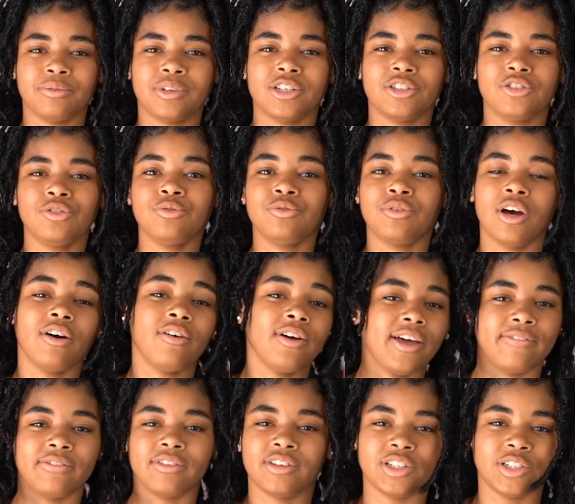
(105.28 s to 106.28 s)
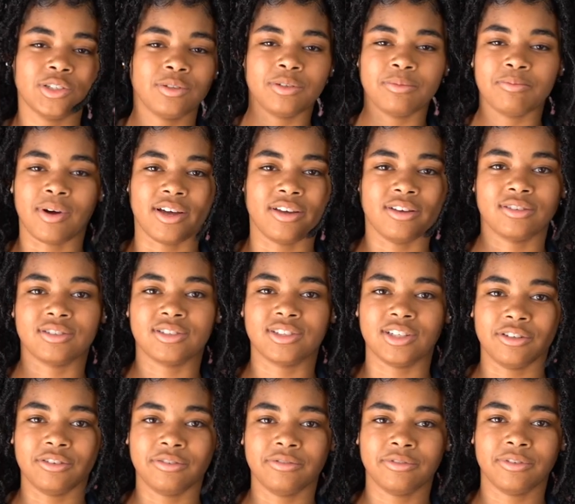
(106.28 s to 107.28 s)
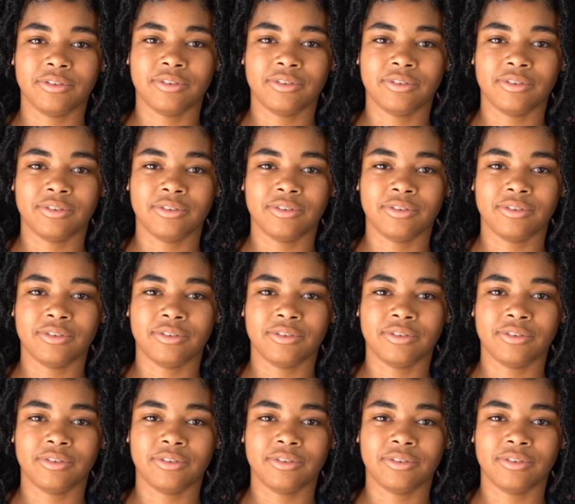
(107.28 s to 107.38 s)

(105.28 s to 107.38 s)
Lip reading: Because you don't have to do it by yourself.